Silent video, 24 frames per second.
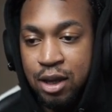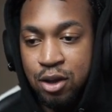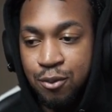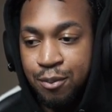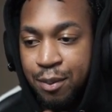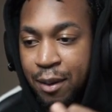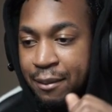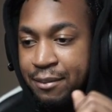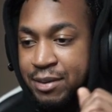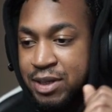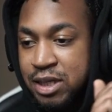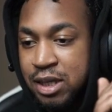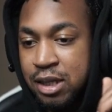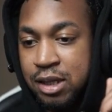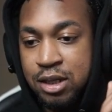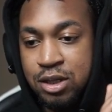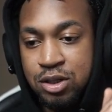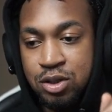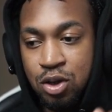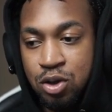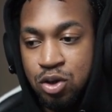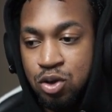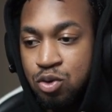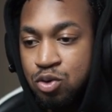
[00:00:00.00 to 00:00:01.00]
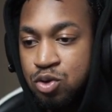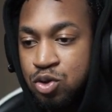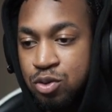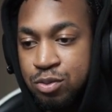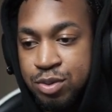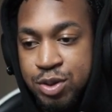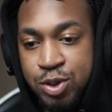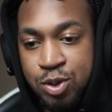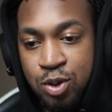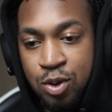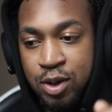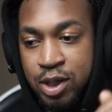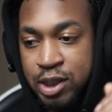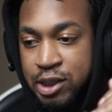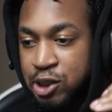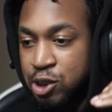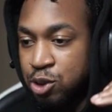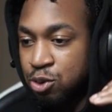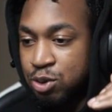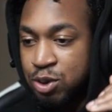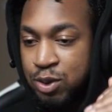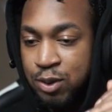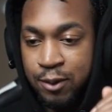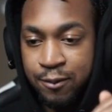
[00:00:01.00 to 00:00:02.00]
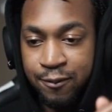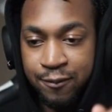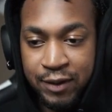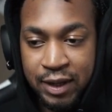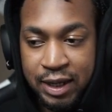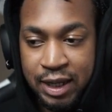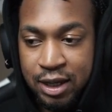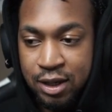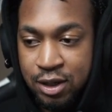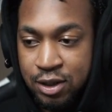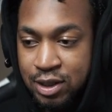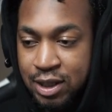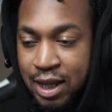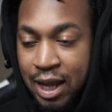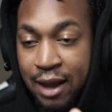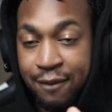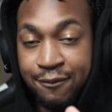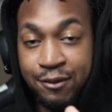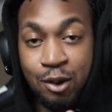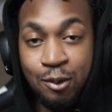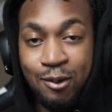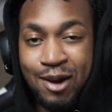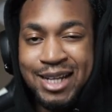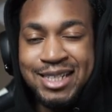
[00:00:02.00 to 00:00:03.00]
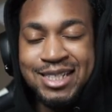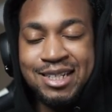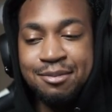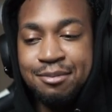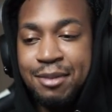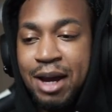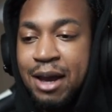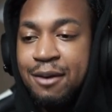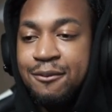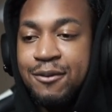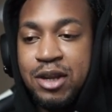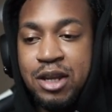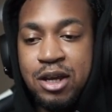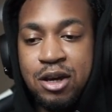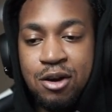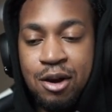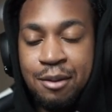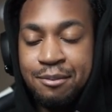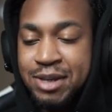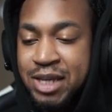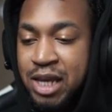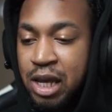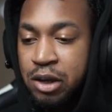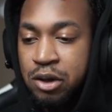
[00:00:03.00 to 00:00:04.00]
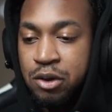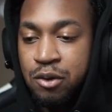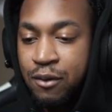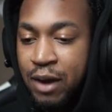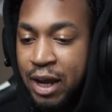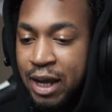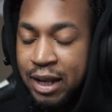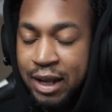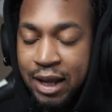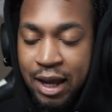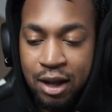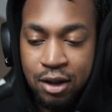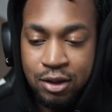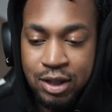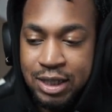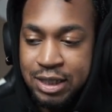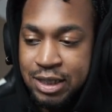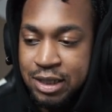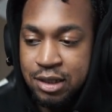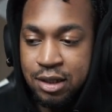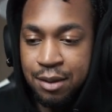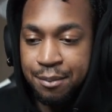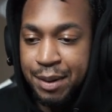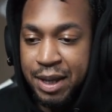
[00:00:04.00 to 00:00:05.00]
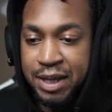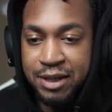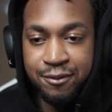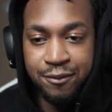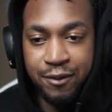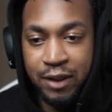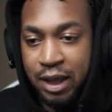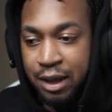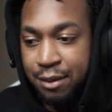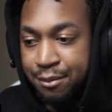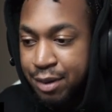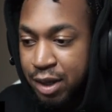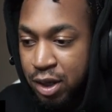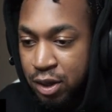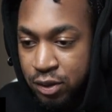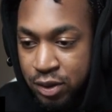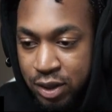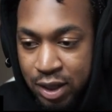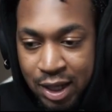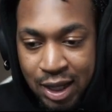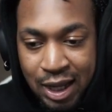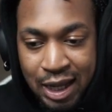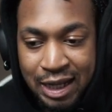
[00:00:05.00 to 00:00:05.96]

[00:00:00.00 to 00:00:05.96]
You've probably seen this on YouTube shorts, YouTube videos. Now if you're watching my video, I'm telling you right now, this is the best fling build.